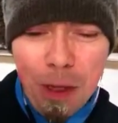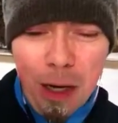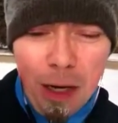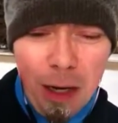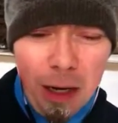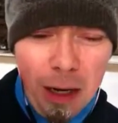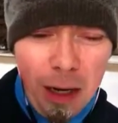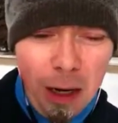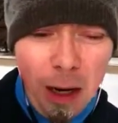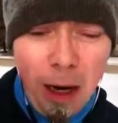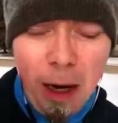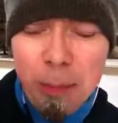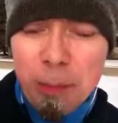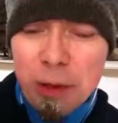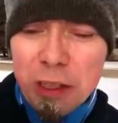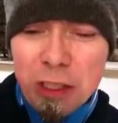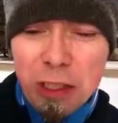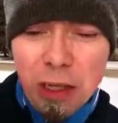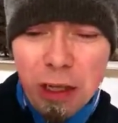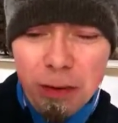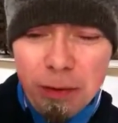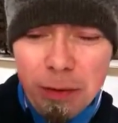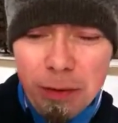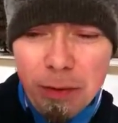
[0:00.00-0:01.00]
I
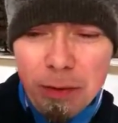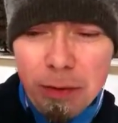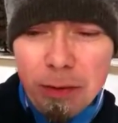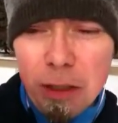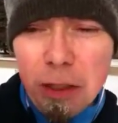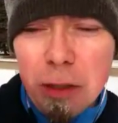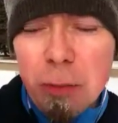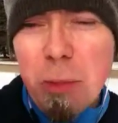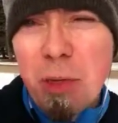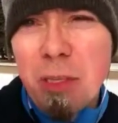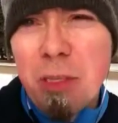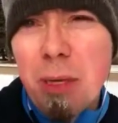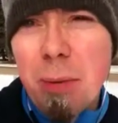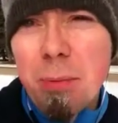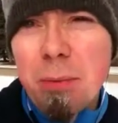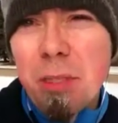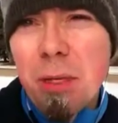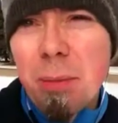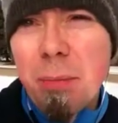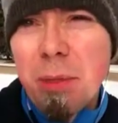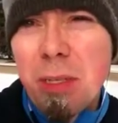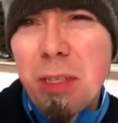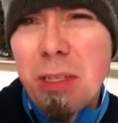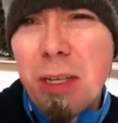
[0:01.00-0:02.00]
myself just picked up
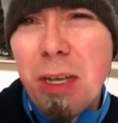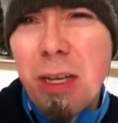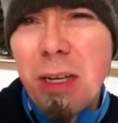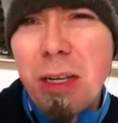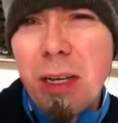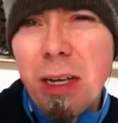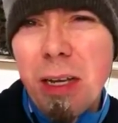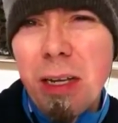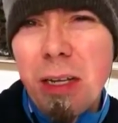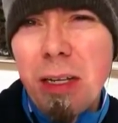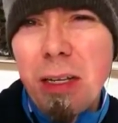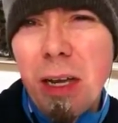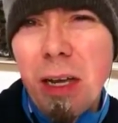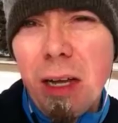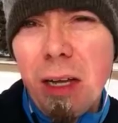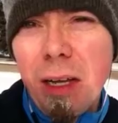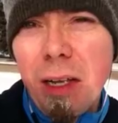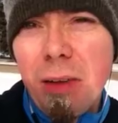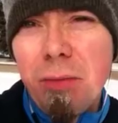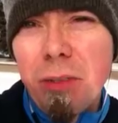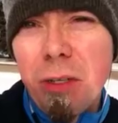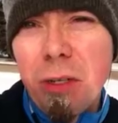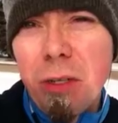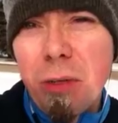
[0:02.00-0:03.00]
something that I
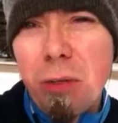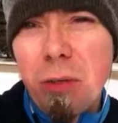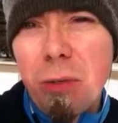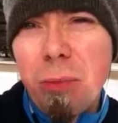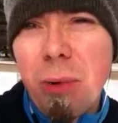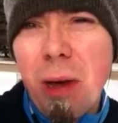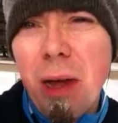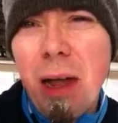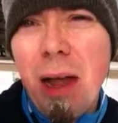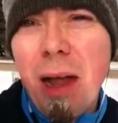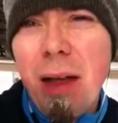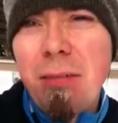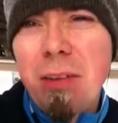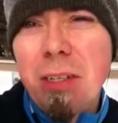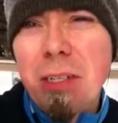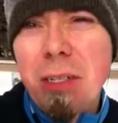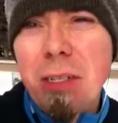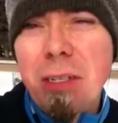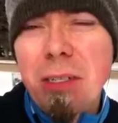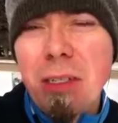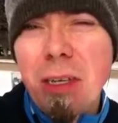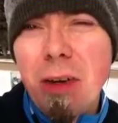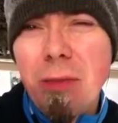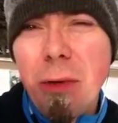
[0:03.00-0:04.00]
love to do, but I
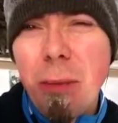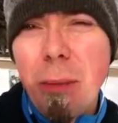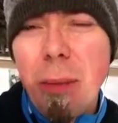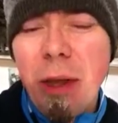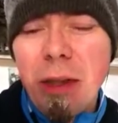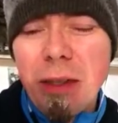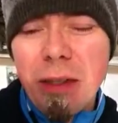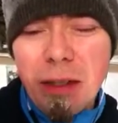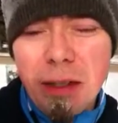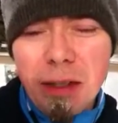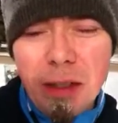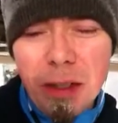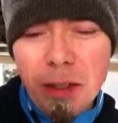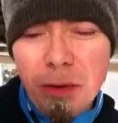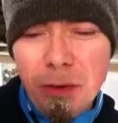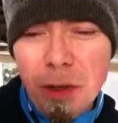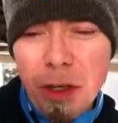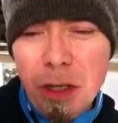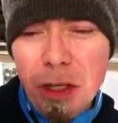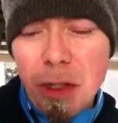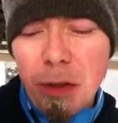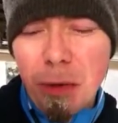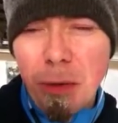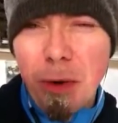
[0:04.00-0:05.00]
haven't in several months. I just
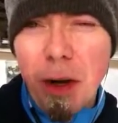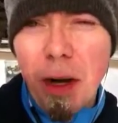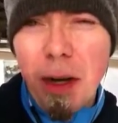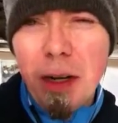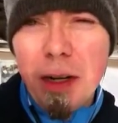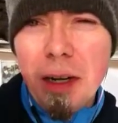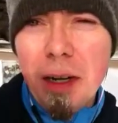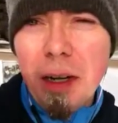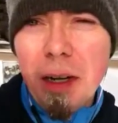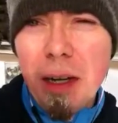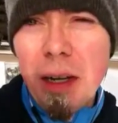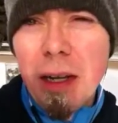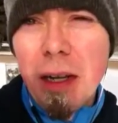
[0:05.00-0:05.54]
finished a run,